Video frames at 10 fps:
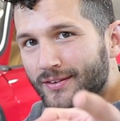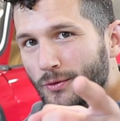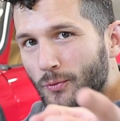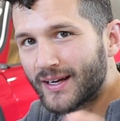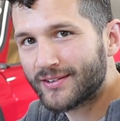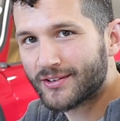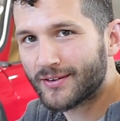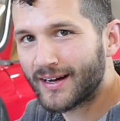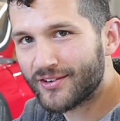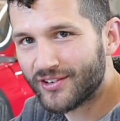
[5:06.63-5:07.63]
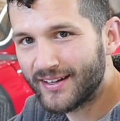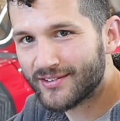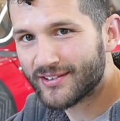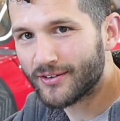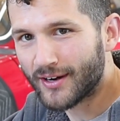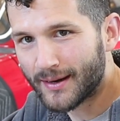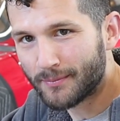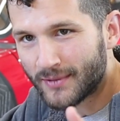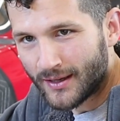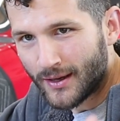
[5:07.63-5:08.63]
the Wegs Garage
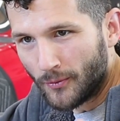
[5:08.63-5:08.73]
Instagram.